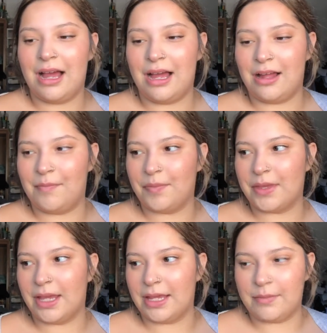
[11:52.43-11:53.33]
I
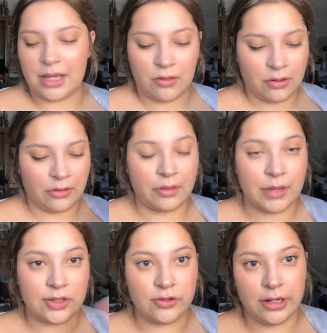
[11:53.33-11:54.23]
am now on the
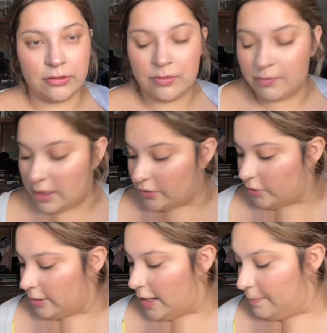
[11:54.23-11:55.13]

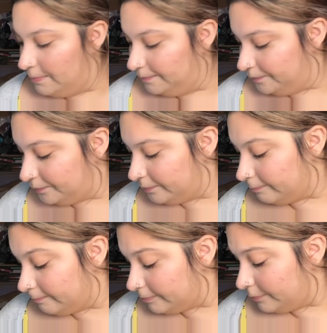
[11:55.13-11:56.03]
menstrual cup,
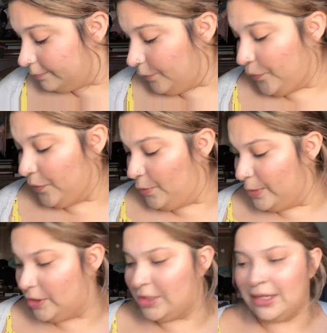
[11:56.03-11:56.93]

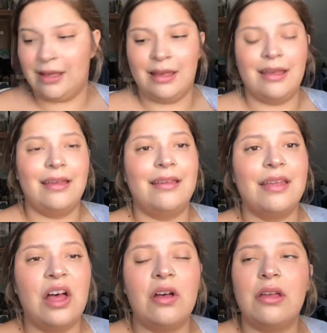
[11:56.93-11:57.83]
which,
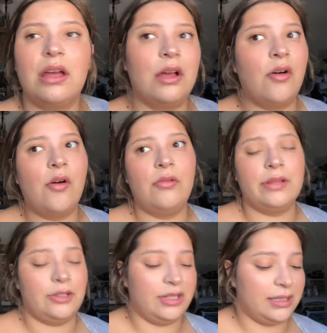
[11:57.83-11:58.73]

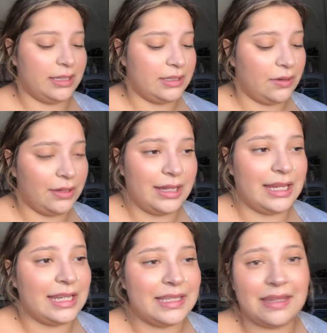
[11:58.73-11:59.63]
holy Jesus,
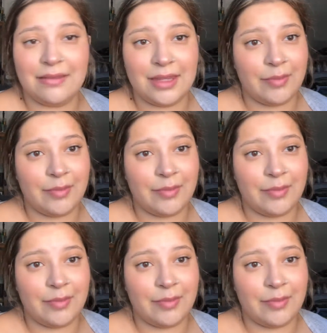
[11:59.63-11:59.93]
it is the